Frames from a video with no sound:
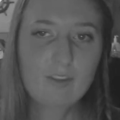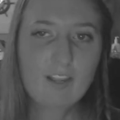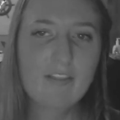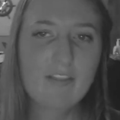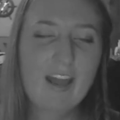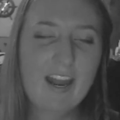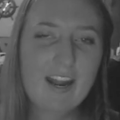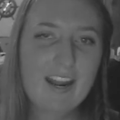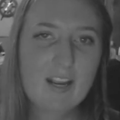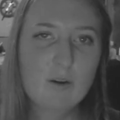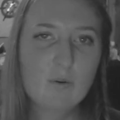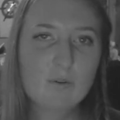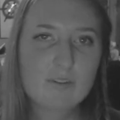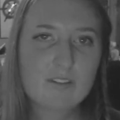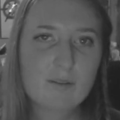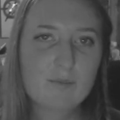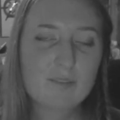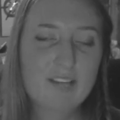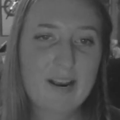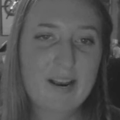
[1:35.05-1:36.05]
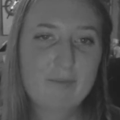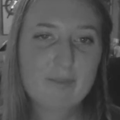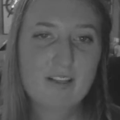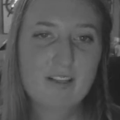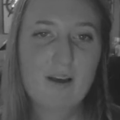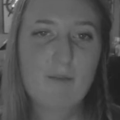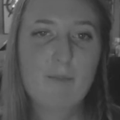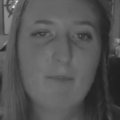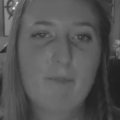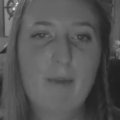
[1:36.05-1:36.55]
That ache would sometimes
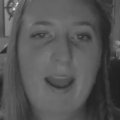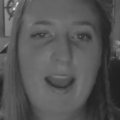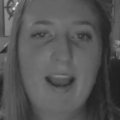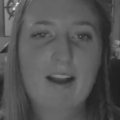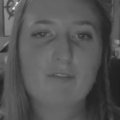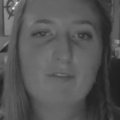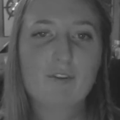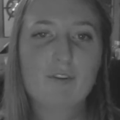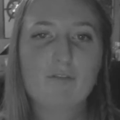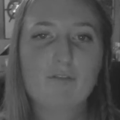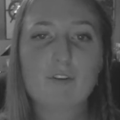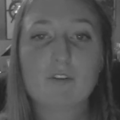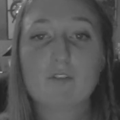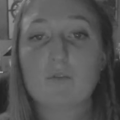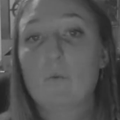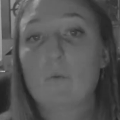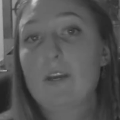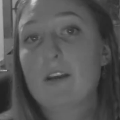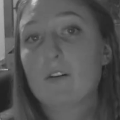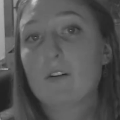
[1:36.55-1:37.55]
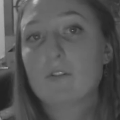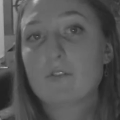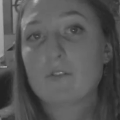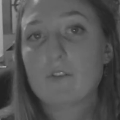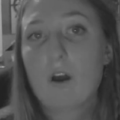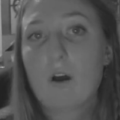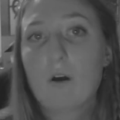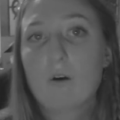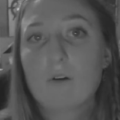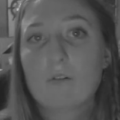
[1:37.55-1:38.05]
come back for the first week or
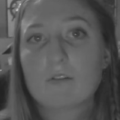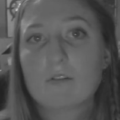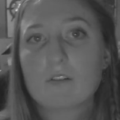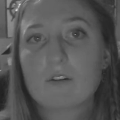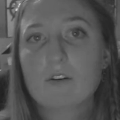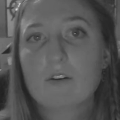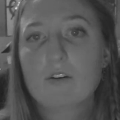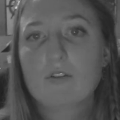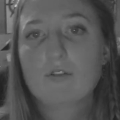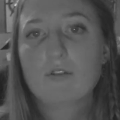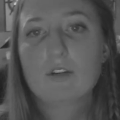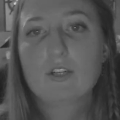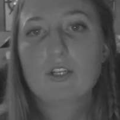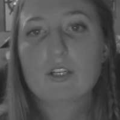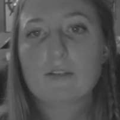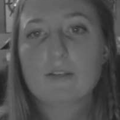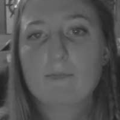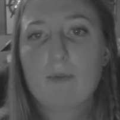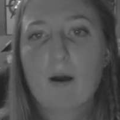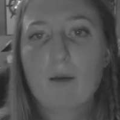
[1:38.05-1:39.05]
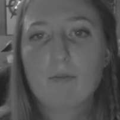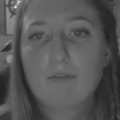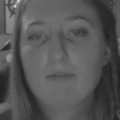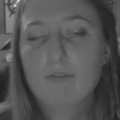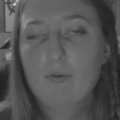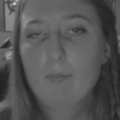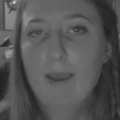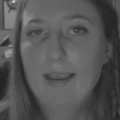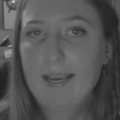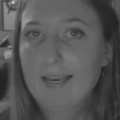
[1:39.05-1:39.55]
so I'd usually just pop a few
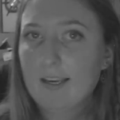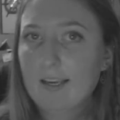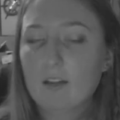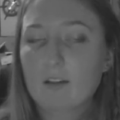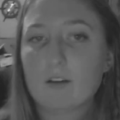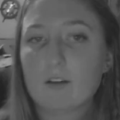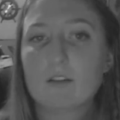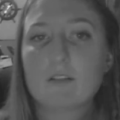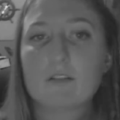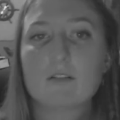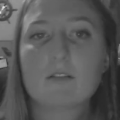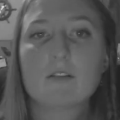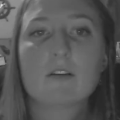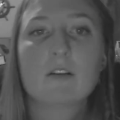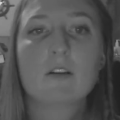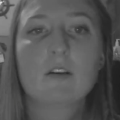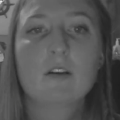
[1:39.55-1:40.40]
painkillers.